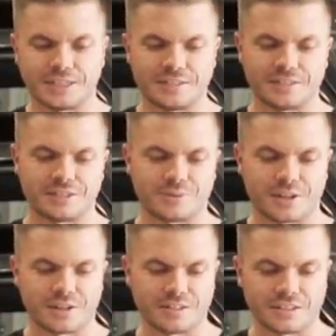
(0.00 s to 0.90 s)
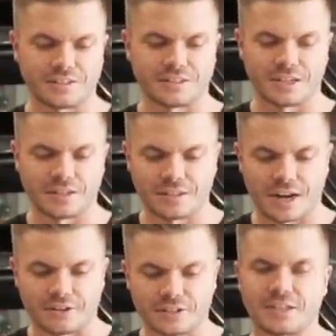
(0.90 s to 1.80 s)
and this is just one of those things that
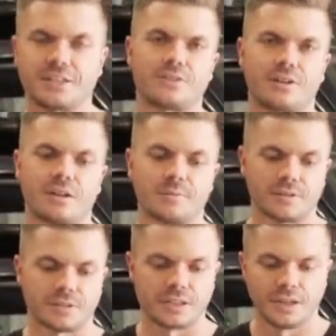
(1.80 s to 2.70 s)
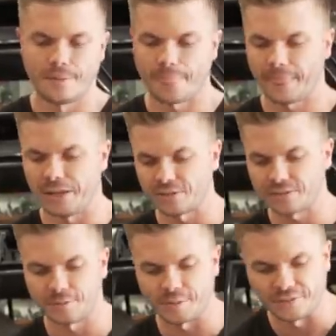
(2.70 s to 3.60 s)
guarantees reliability. The
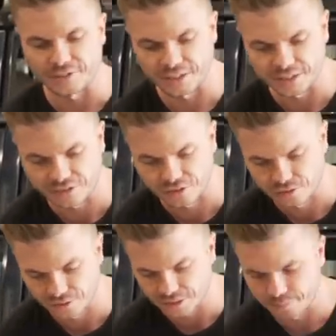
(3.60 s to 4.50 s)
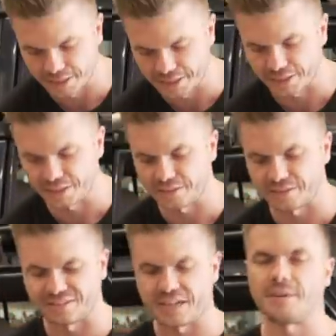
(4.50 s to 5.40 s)
also benefit of this too, being that it is a
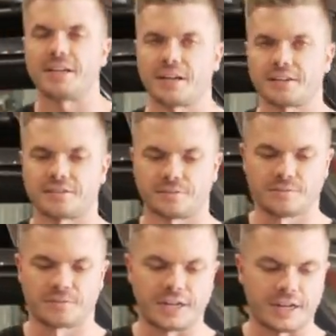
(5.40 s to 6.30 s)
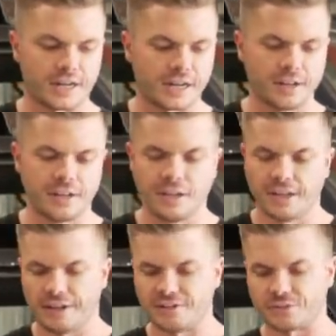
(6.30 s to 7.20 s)
semi-custom radiator,
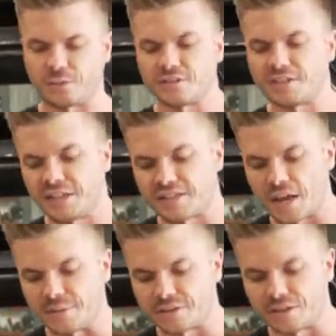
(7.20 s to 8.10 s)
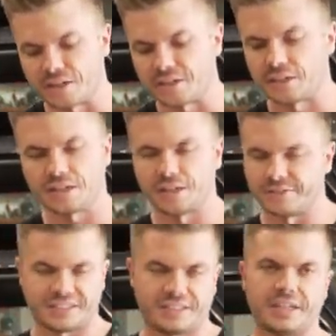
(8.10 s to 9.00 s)
if this was to get damaged, like uh, if
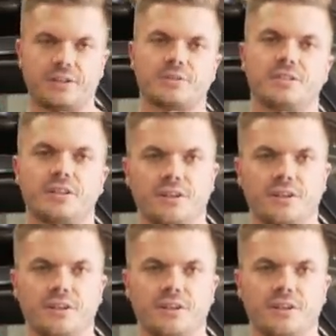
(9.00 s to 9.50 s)
the stick was to